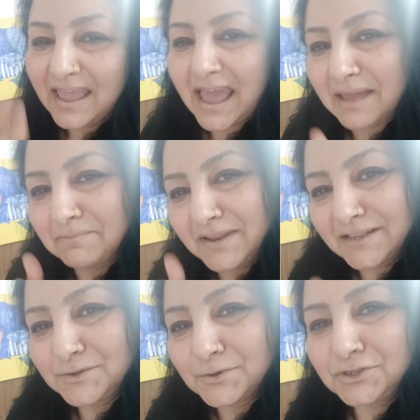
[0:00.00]
And
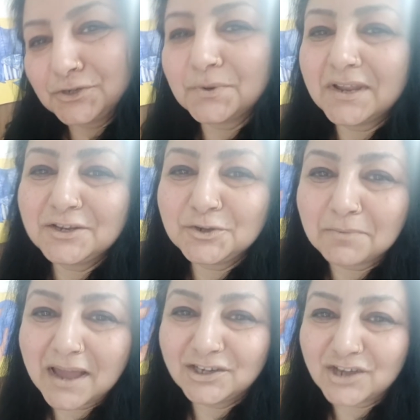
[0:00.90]
please do tune in to
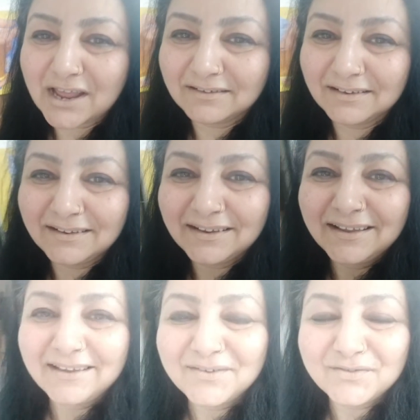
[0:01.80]
my channel,
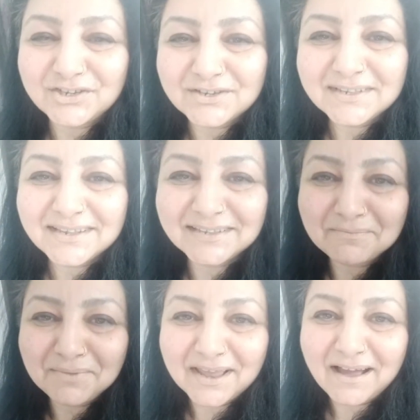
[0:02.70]
which is
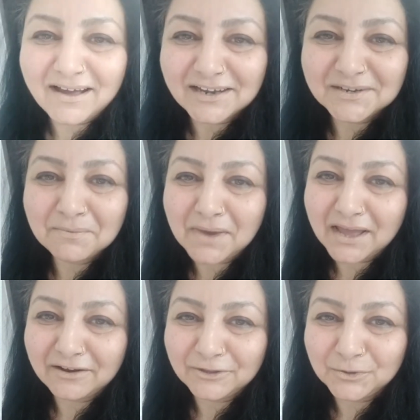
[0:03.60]
Simply Art
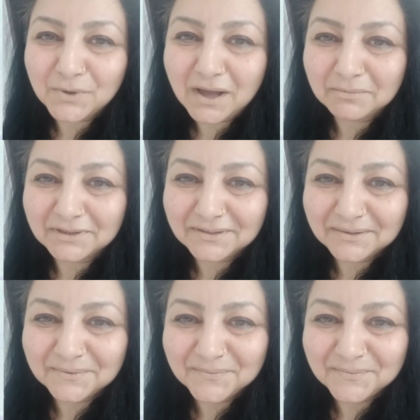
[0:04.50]
by Ritu Kamath.